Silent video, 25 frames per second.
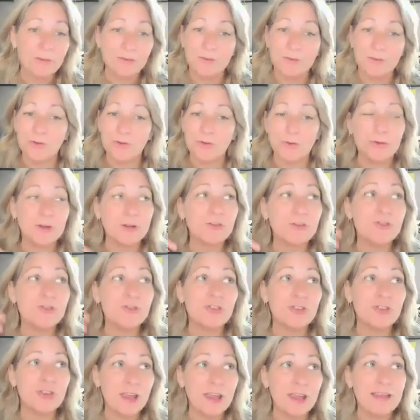So you can
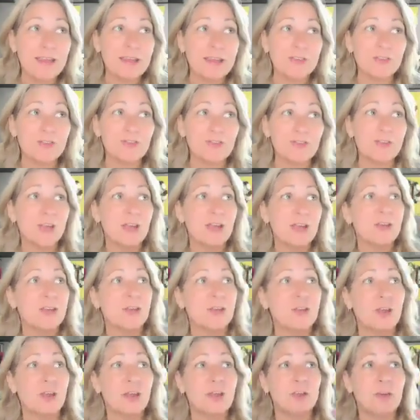change.
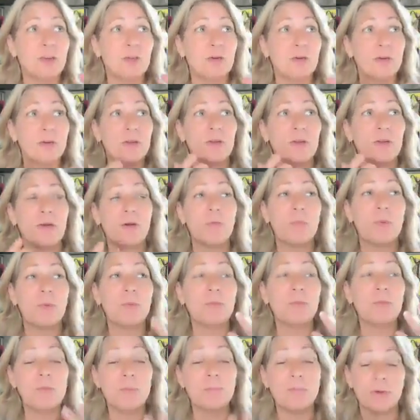
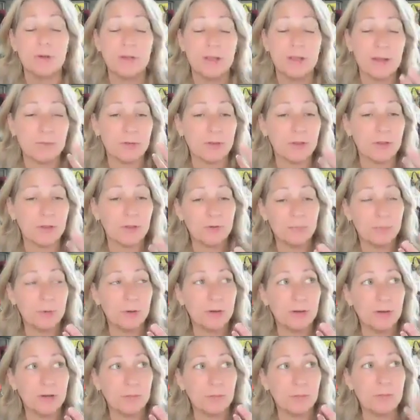When we
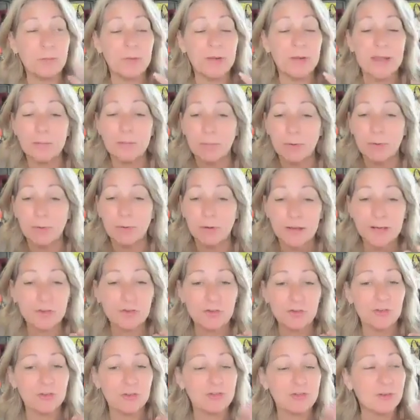when we get
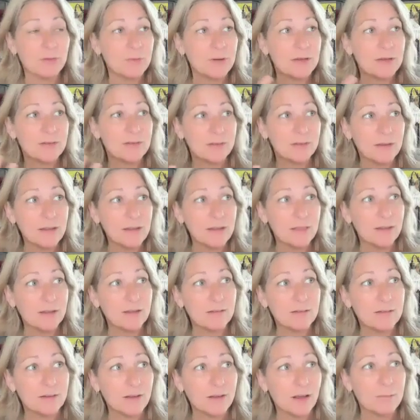predictions and we see
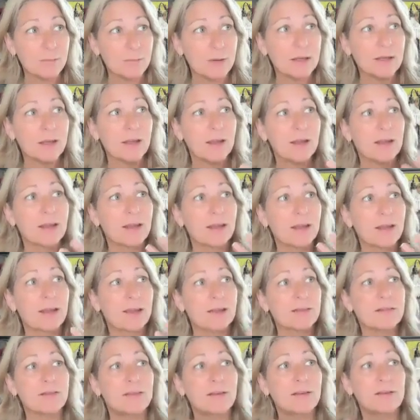things coming,
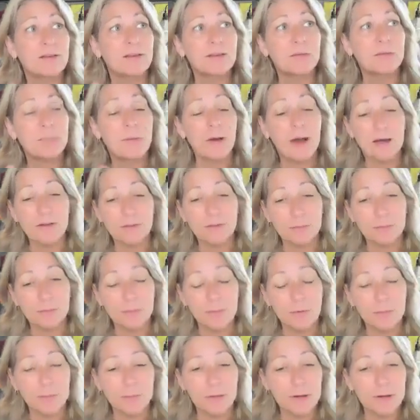this is
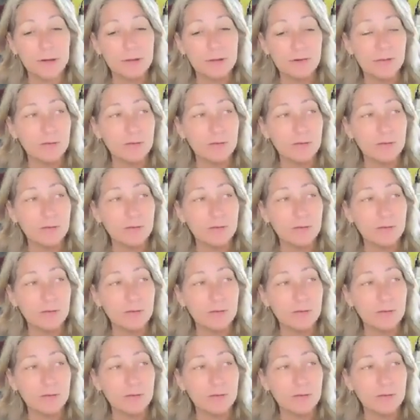possible, but